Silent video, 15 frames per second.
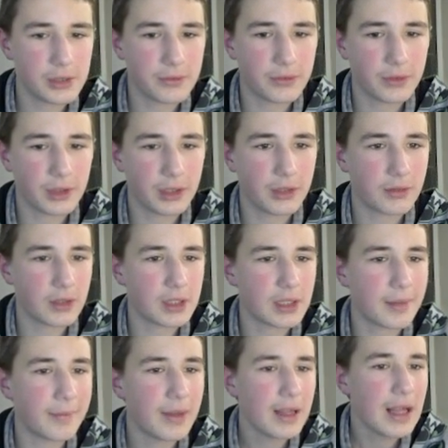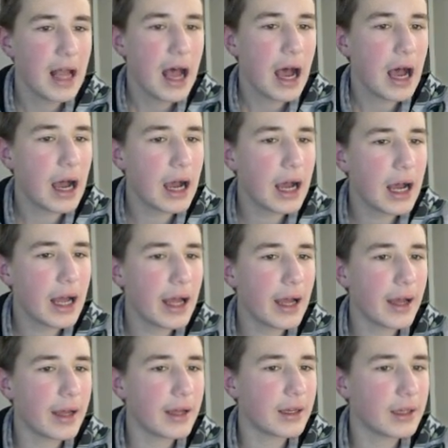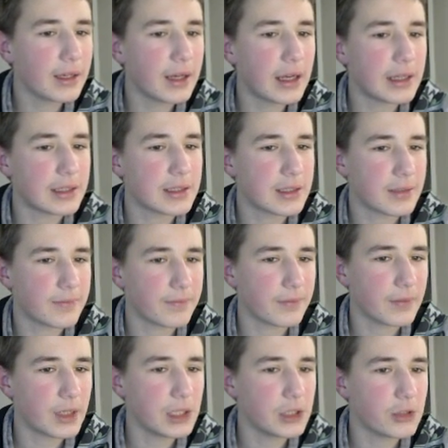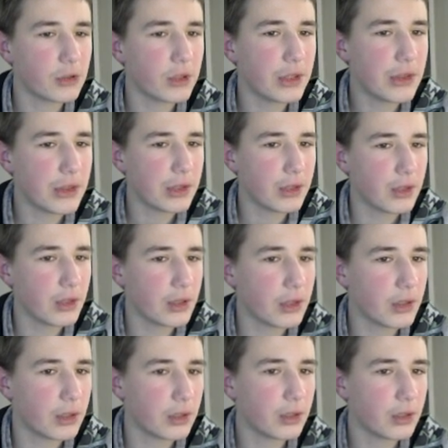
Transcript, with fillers: For the gift itself. Guys, enjoy the